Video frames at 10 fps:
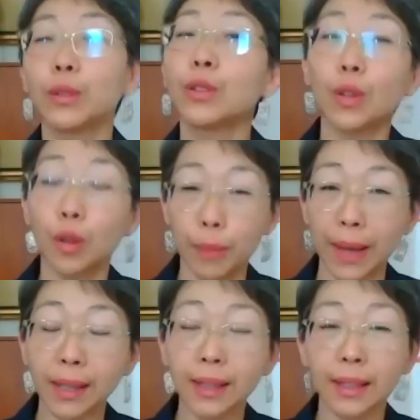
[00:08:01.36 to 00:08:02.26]
to go
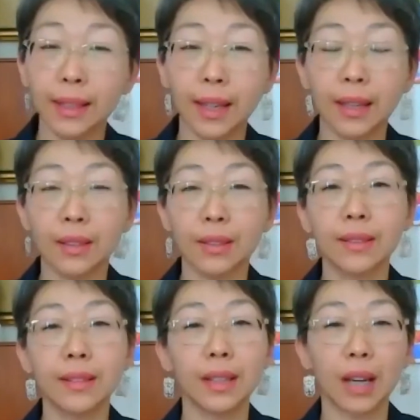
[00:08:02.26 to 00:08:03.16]
back and
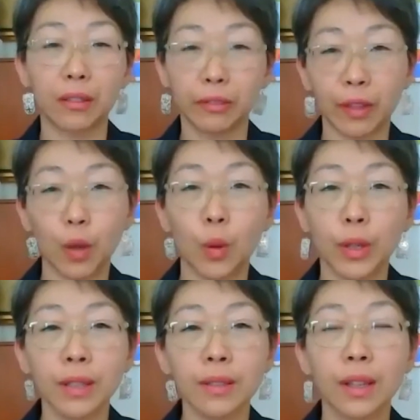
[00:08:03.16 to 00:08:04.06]
see our
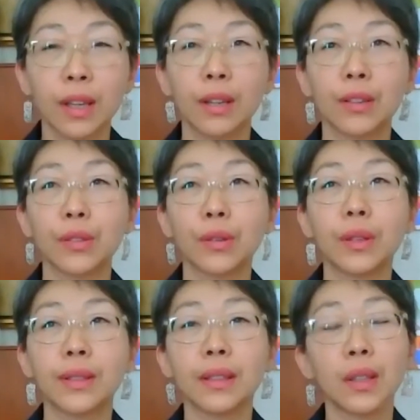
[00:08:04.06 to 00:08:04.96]
recordings. So
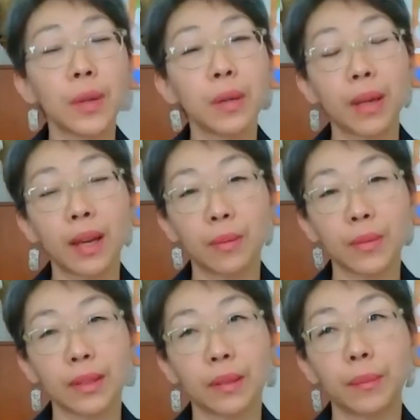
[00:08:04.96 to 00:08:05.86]
it's in a way
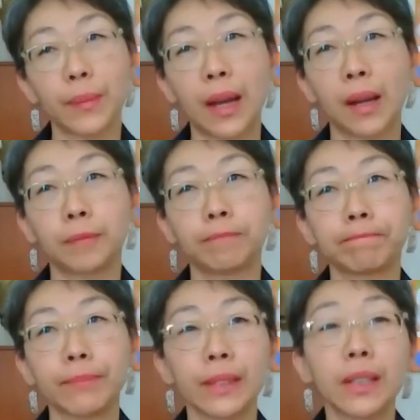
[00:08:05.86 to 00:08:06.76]
becomes
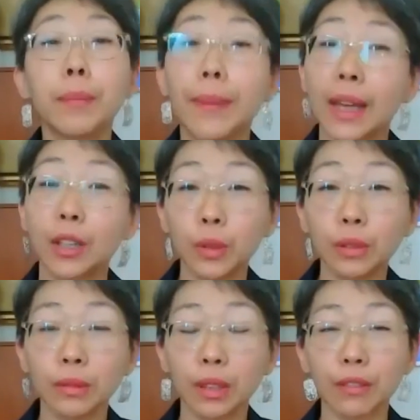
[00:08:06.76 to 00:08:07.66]
like a
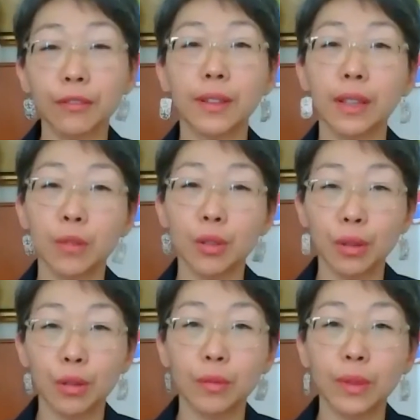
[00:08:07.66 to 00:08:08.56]
manual, for them to
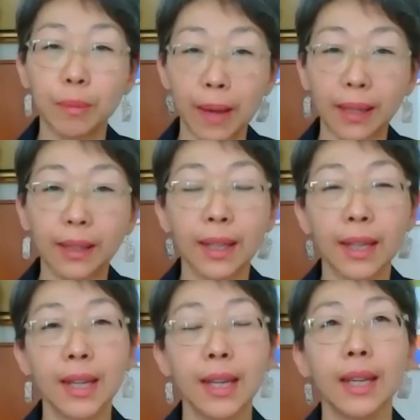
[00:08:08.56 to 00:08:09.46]
go back.
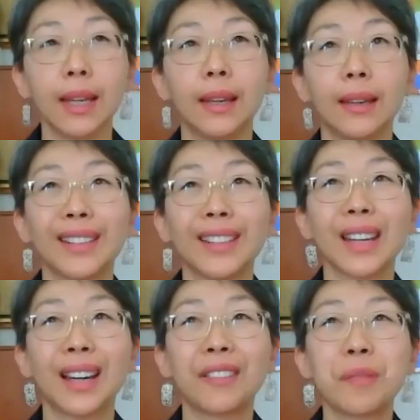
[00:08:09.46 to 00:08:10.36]
And
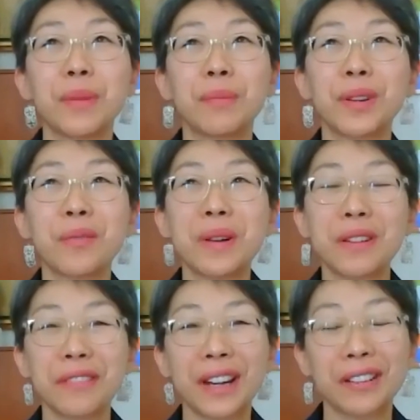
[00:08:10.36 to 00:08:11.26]
I remember one
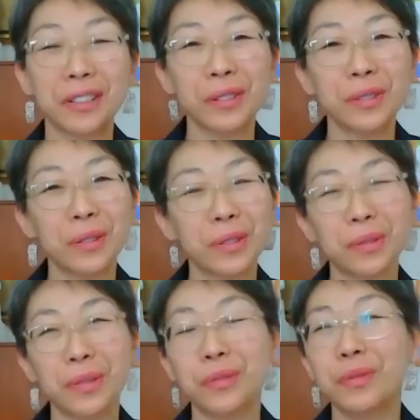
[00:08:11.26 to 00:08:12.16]
of our students
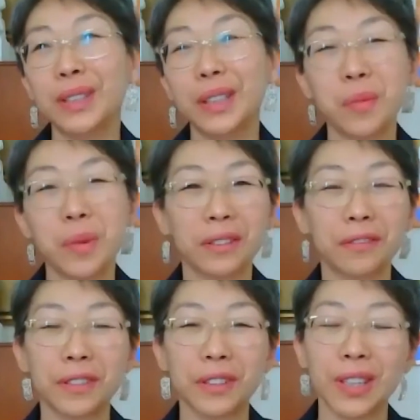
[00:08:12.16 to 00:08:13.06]
who was really
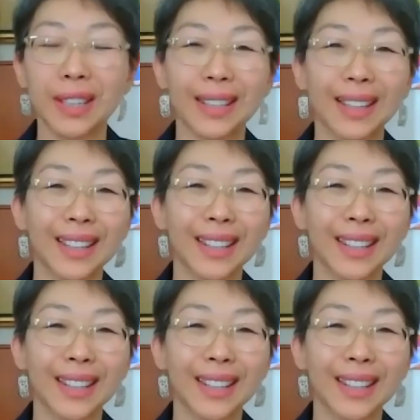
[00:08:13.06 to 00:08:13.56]
wonderful. She said,